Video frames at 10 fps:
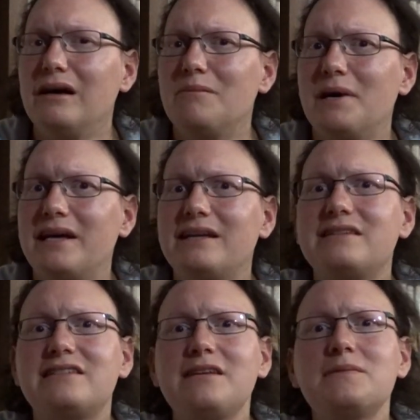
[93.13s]
But
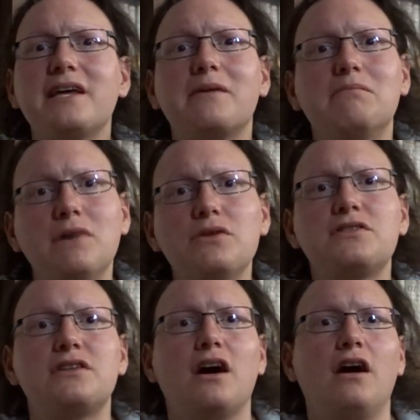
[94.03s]
it seems like
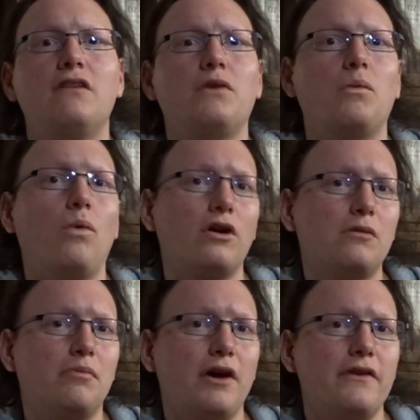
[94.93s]
most of
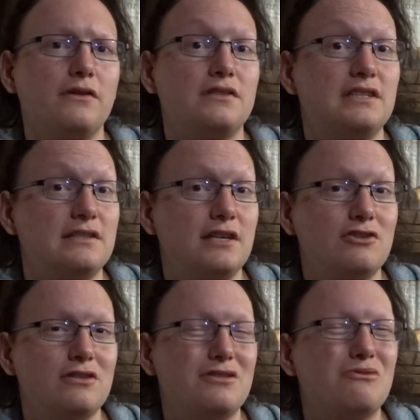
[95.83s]
Warner Brothers'
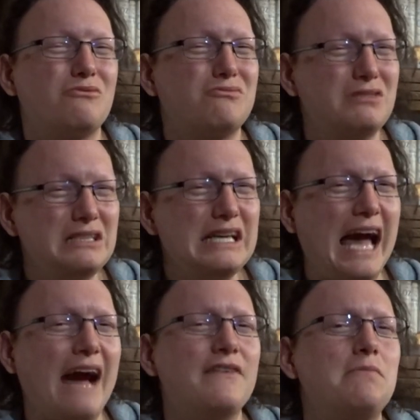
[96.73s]
decisions really
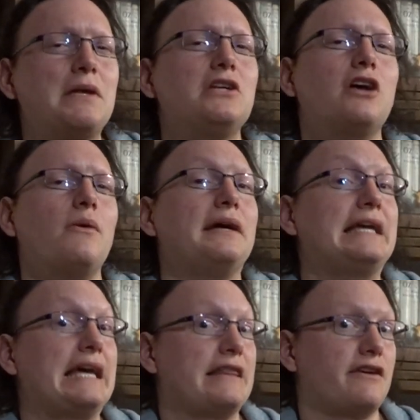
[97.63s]
haven't been going
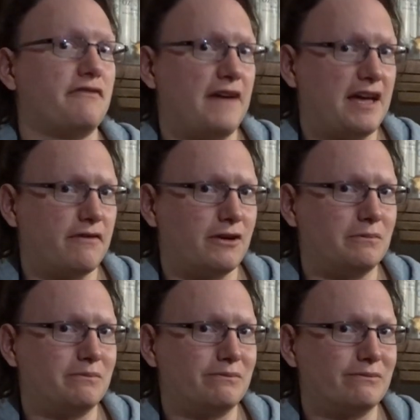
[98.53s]
in their
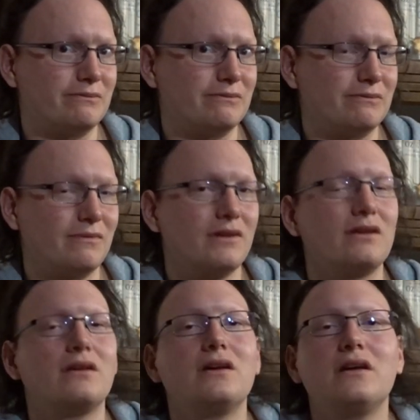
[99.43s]
favor.
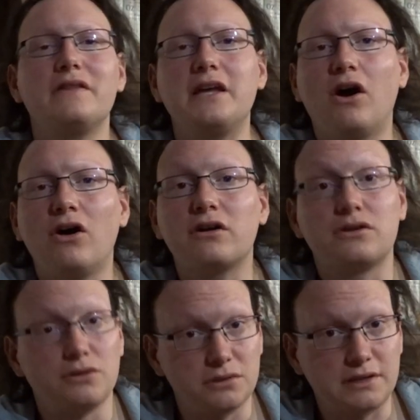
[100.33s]
The
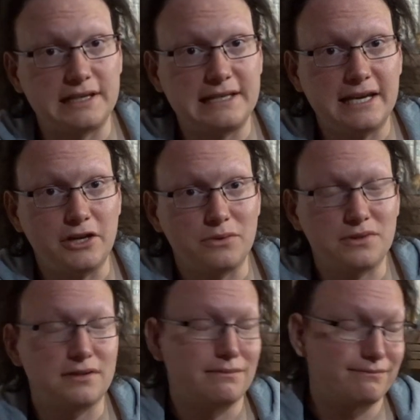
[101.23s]
article
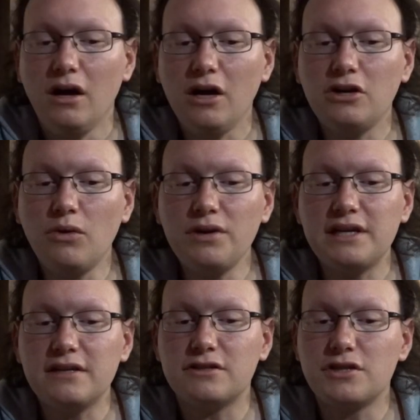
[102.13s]
continues.
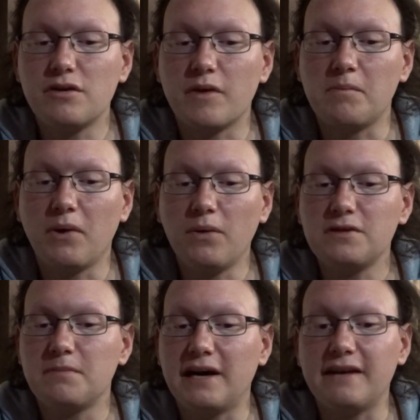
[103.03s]
According to a
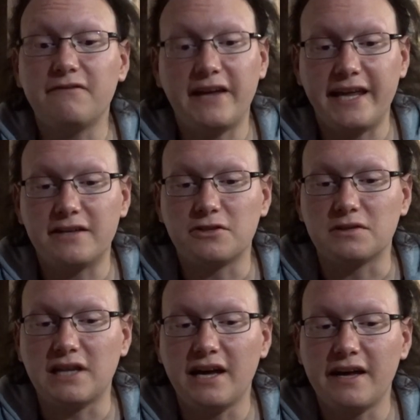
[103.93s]
report by Financial
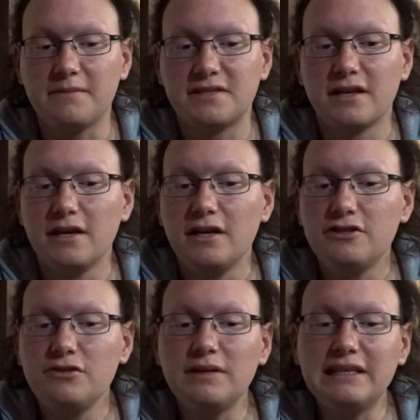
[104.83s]
Times,
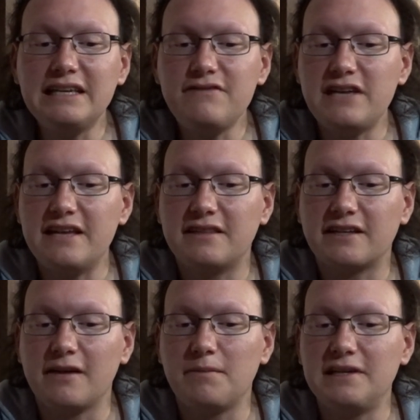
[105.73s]
to alleviate the
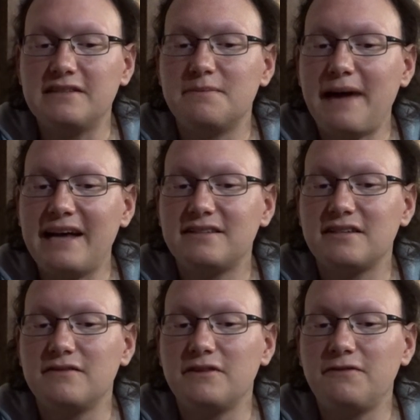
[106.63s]
company's massive